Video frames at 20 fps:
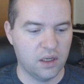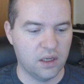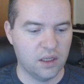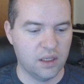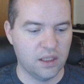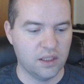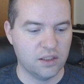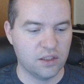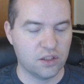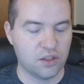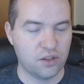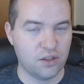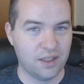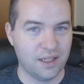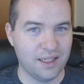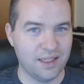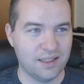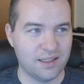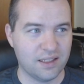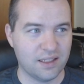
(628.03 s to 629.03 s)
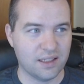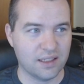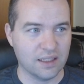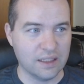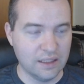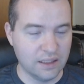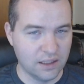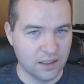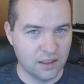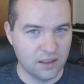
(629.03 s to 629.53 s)
It's crazy.
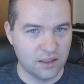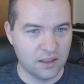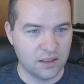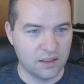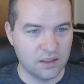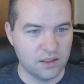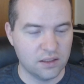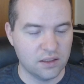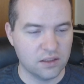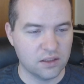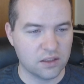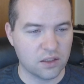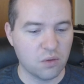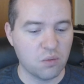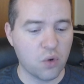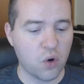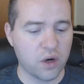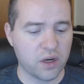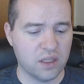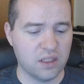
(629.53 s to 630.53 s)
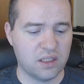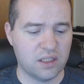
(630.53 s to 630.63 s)
So Morgan